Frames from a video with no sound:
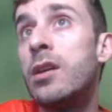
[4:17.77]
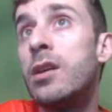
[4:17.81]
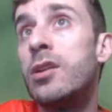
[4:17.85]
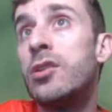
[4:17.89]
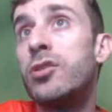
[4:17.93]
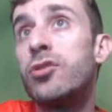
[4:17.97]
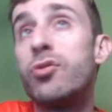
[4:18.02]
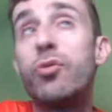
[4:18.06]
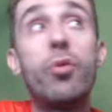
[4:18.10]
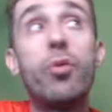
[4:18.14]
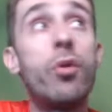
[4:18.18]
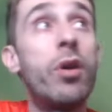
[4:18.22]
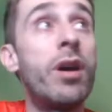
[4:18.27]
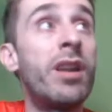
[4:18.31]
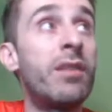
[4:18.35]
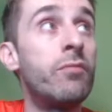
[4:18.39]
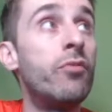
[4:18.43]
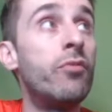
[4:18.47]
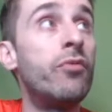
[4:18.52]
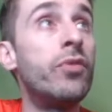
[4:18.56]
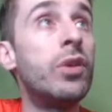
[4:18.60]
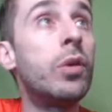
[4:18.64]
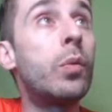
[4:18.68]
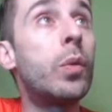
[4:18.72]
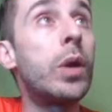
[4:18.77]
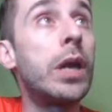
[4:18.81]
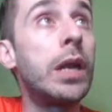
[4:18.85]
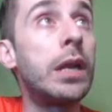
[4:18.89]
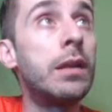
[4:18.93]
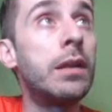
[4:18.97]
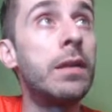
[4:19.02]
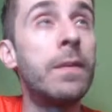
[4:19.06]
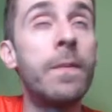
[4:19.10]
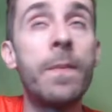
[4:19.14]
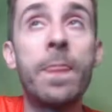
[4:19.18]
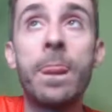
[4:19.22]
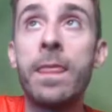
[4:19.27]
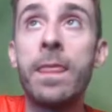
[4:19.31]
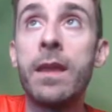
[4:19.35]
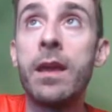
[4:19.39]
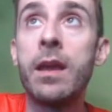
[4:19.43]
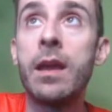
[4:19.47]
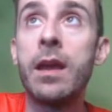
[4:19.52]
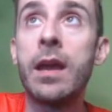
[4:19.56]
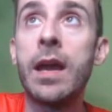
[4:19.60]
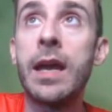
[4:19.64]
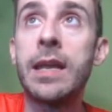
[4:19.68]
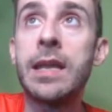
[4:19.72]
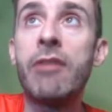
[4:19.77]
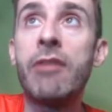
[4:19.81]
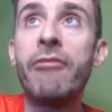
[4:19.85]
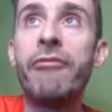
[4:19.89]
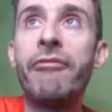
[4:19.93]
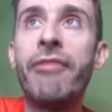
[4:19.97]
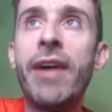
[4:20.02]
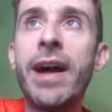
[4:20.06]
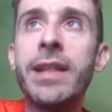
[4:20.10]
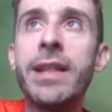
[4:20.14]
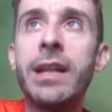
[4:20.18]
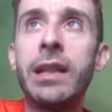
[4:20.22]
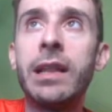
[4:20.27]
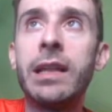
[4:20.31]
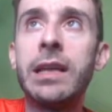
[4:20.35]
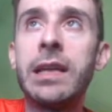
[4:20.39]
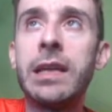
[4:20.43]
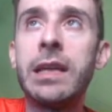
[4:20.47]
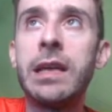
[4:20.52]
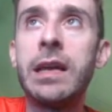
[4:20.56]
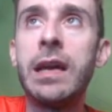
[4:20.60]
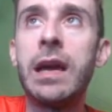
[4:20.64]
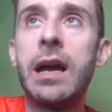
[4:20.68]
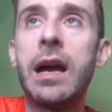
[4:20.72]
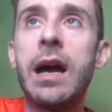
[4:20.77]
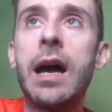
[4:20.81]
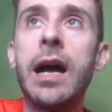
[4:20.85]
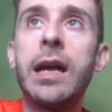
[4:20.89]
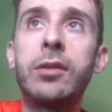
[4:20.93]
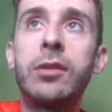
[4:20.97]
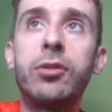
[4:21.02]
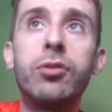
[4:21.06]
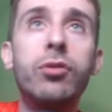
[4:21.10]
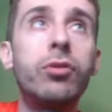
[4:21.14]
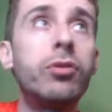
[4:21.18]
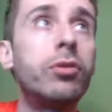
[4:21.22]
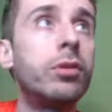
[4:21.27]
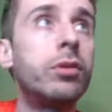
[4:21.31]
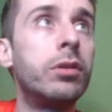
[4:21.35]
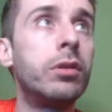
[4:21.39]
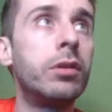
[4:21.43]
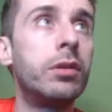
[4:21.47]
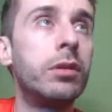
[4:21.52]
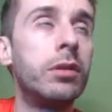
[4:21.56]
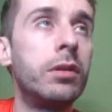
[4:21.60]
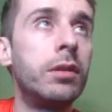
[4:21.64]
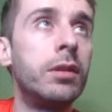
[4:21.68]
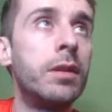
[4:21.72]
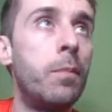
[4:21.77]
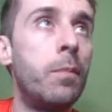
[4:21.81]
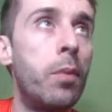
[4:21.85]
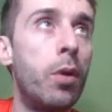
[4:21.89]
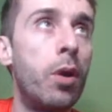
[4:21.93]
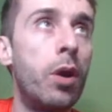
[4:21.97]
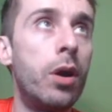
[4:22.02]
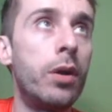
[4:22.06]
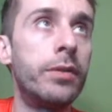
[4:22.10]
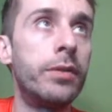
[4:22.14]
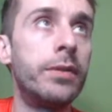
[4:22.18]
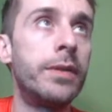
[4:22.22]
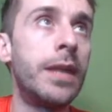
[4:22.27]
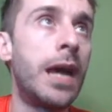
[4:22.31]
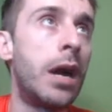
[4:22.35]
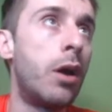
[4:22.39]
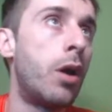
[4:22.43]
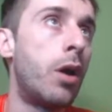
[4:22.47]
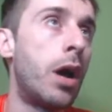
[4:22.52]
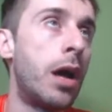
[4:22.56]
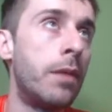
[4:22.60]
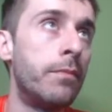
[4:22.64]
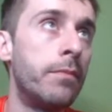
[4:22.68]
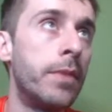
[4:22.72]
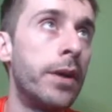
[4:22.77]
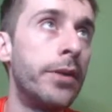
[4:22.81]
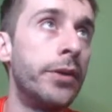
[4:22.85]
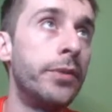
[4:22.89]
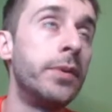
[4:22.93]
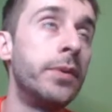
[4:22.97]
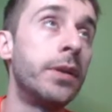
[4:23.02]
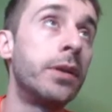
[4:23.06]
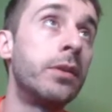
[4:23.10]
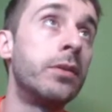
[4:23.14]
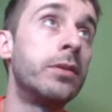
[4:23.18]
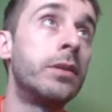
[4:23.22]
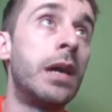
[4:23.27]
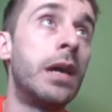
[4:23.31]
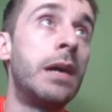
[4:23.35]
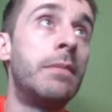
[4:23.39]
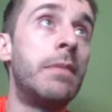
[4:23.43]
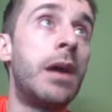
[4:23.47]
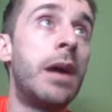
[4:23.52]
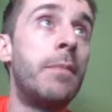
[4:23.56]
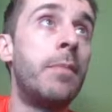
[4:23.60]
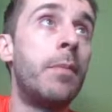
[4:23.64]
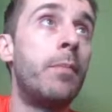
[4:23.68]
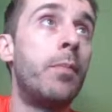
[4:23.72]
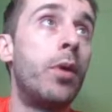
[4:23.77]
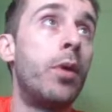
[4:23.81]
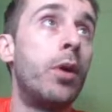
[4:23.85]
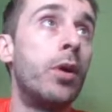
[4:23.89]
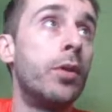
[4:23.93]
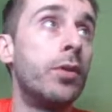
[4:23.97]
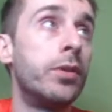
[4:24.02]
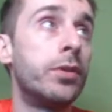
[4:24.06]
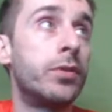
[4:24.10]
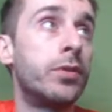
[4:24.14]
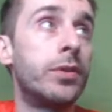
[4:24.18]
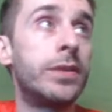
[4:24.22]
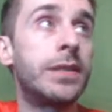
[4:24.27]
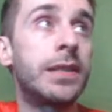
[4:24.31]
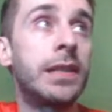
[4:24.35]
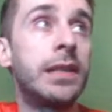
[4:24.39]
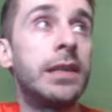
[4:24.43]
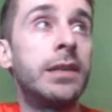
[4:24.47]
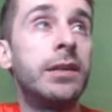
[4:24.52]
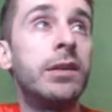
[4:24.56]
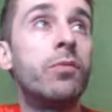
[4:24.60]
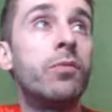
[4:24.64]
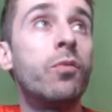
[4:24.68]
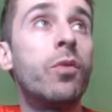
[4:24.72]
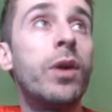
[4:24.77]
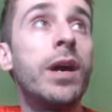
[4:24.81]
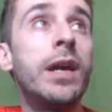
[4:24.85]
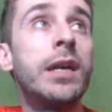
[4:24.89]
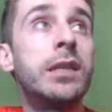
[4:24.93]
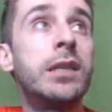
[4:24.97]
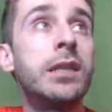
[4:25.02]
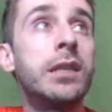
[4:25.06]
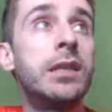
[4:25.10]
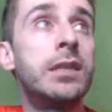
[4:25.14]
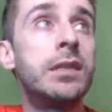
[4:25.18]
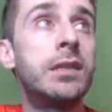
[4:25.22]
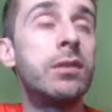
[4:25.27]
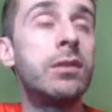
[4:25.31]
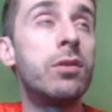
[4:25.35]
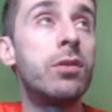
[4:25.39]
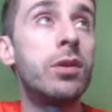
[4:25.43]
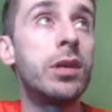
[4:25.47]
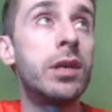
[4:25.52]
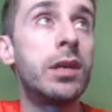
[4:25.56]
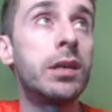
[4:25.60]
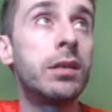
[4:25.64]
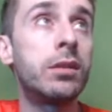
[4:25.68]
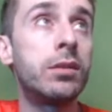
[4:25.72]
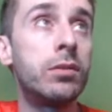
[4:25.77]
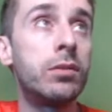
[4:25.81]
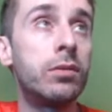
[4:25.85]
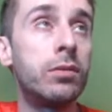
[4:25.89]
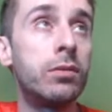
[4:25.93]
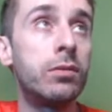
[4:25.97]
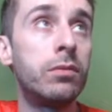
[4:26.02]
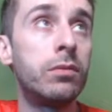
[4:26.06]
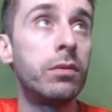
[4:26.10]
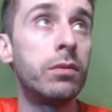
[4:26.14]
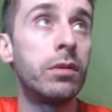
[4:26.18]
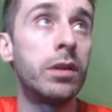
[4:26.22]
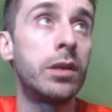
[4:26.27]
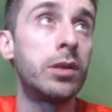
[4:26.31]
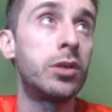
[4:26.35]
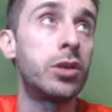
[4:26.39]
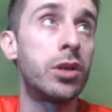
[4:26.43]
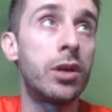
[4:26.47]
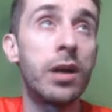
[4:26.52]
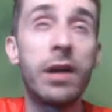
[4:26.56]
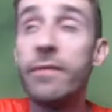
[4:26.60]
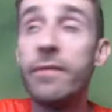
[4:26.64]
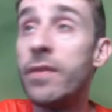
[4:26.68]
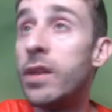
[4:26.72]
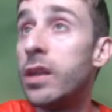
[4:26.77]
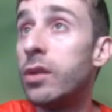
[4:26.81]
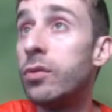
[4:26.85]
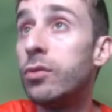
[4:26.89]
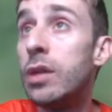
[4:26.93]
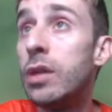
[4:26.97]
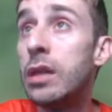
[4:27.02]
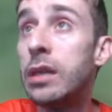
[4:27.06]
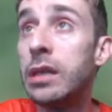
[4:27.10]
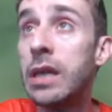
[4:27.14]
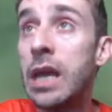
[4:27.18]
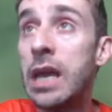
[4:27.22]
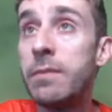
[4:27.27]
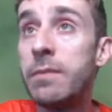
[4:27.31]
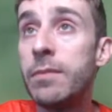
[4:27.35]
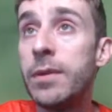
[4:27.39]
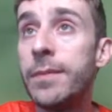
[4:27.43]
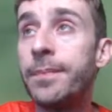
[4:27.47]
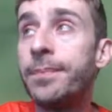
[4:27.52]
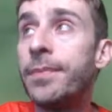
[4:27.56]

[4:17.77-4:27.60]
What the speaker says: So I remove the queen, and now finally I took the pawn. Now I'm better because I'm up a pawn, so it's clear that white is going to reach a very good endgame.